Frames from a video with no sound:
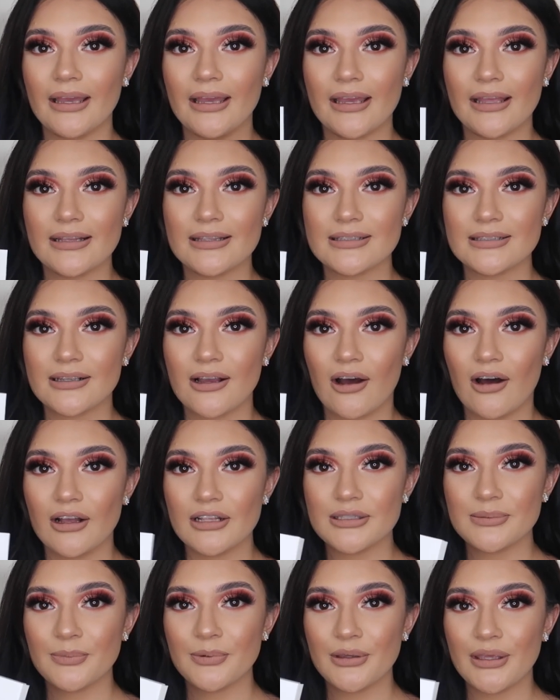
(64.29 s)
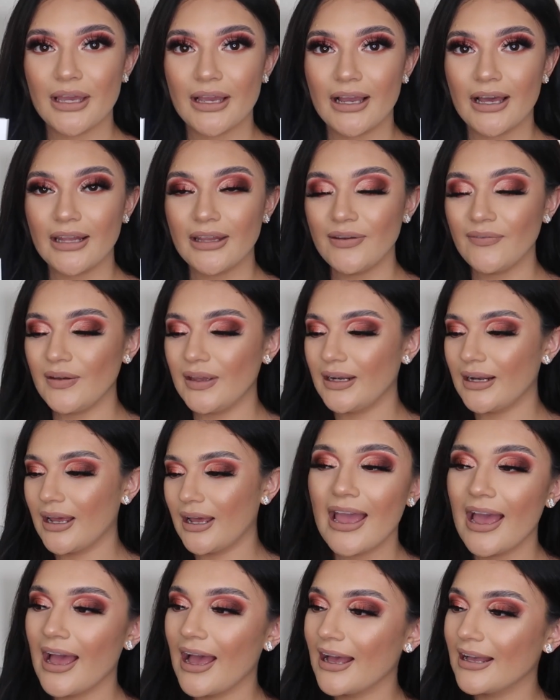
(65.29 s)
It's called Muñeca Divina.
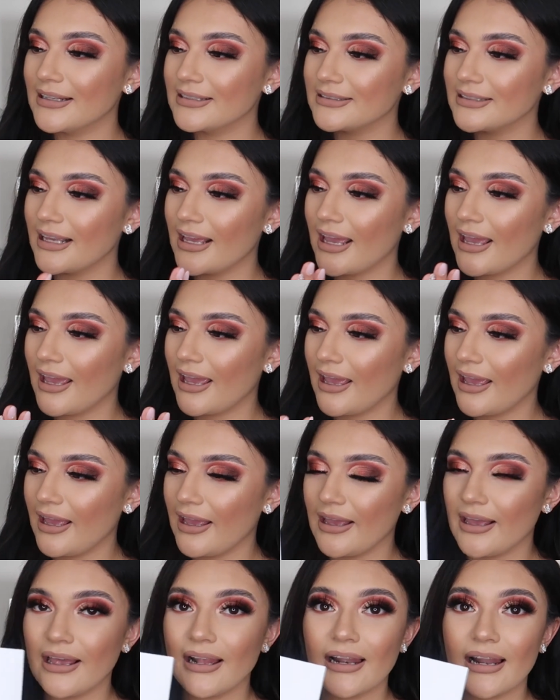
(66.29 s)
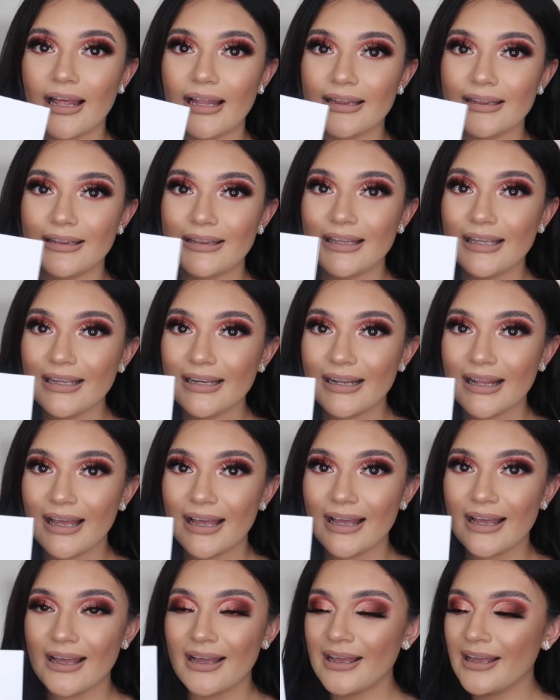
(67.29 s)
It has a
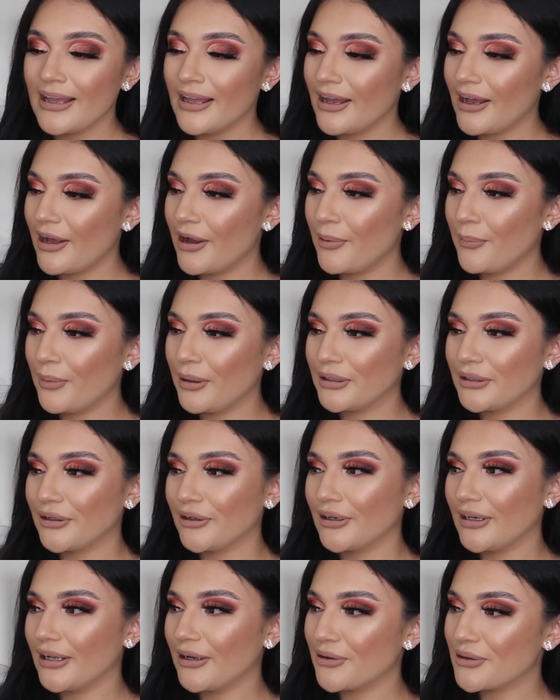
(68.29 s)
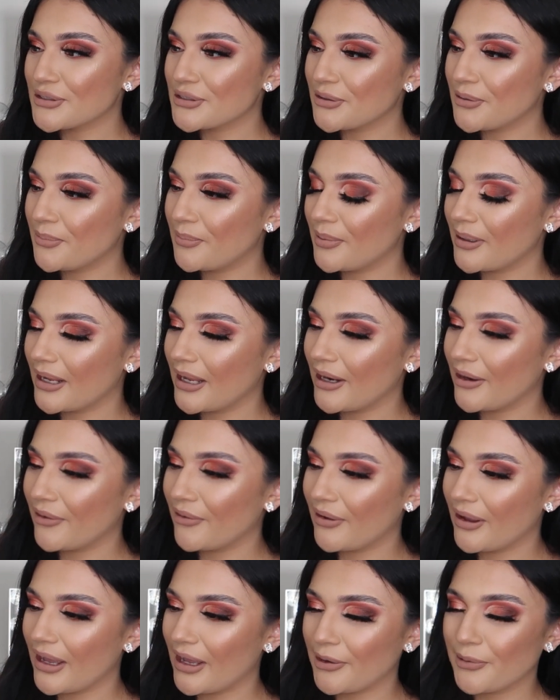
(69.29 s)
Latina with her little
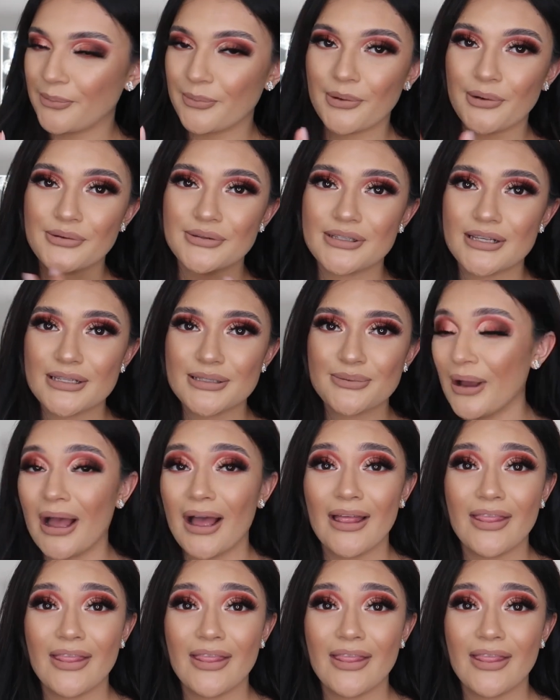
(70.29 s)
sombrero and roses.